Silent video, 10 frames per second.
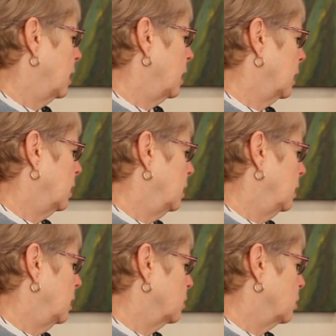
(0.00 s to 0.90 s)

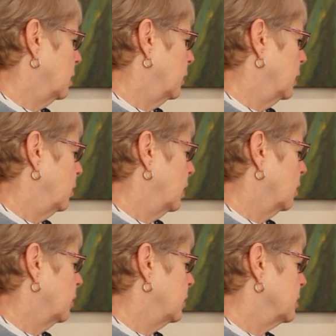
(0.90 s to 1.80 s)
Again, well, there we
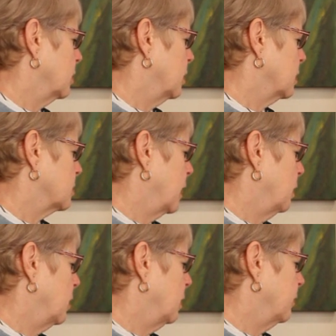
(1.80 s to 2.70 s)
go. There's a good
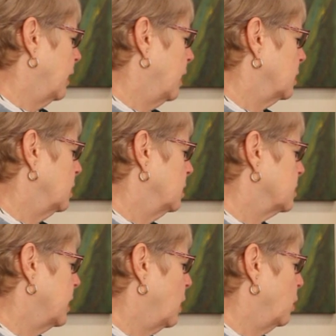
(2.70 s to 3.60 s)
example of that, is
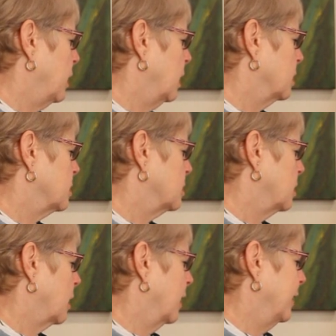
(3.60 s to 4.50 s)
that we get
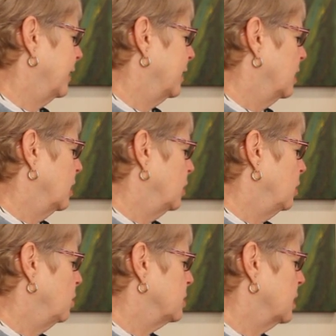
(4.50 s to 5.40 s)
stuck
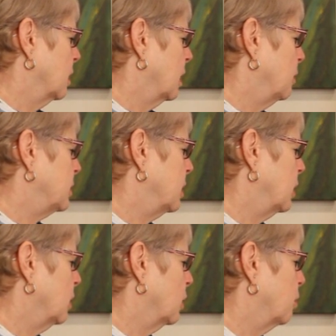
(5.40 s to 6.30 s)
using a
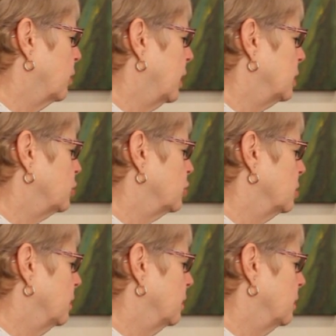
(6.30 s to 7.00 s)
particular brush.